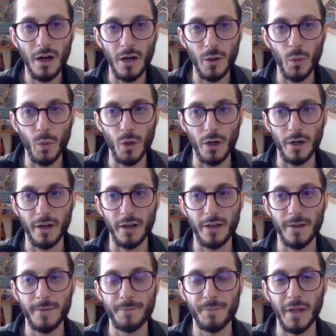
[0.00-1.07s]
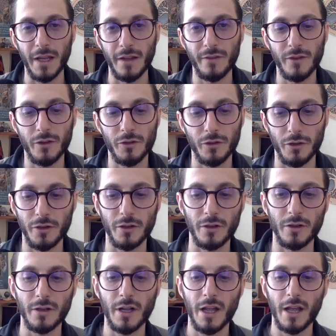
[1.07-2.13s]
our work in the
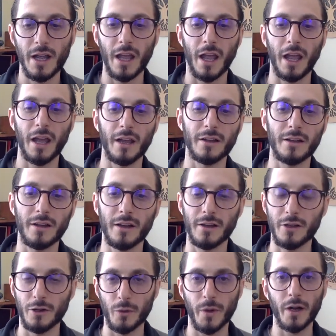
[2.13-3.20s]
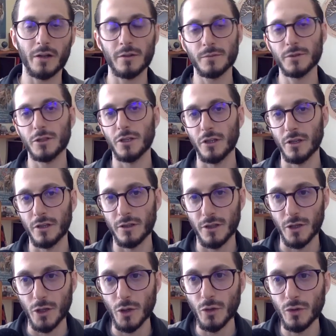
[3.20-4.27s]
circle. And you're welcome to
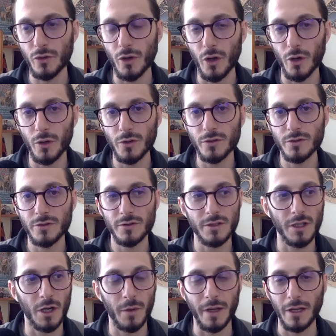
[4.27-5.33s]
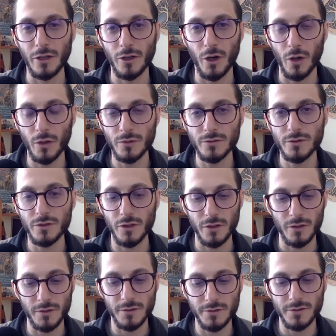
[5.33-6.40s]
use those, in your own
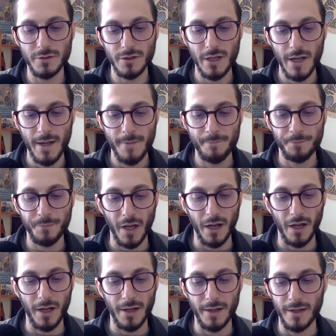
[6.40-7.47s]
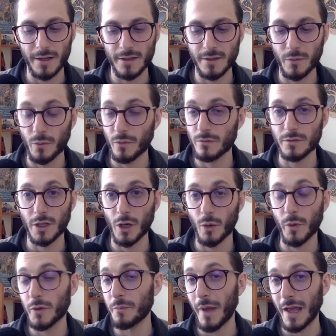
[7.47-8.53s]
circles,
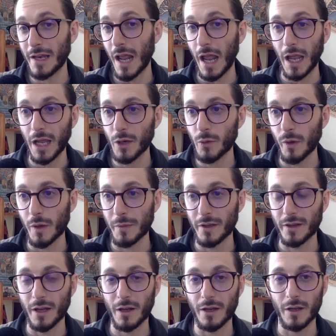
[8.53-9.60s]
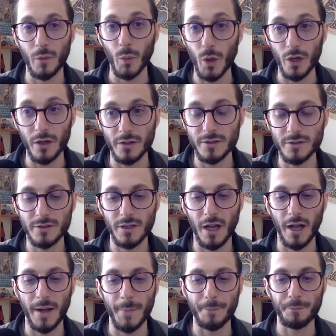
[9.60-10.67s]
with men and women. It works.
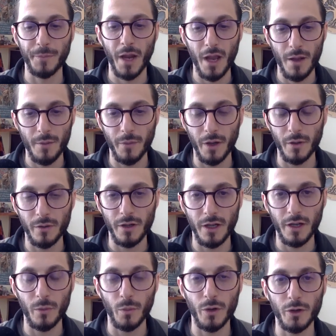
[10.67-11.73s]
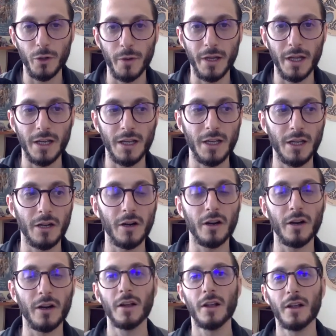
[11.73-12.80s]
But we're doing it
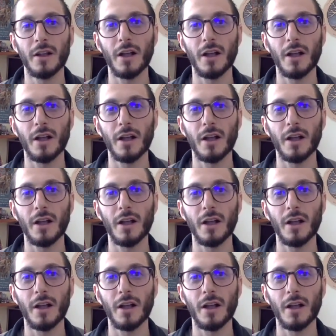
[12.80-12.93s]
here